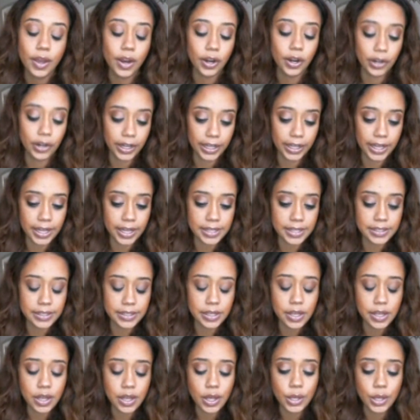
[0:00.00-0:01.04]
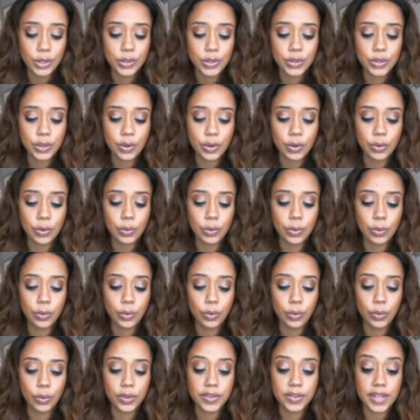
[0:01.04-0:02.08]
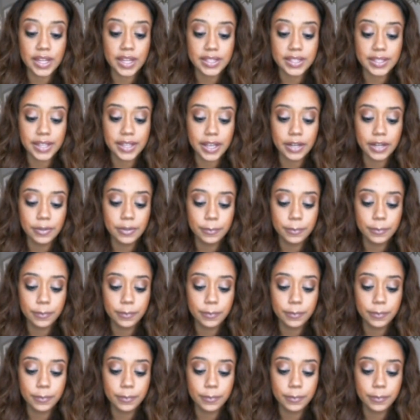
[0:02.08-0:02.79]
Alright, guys? So, with that said,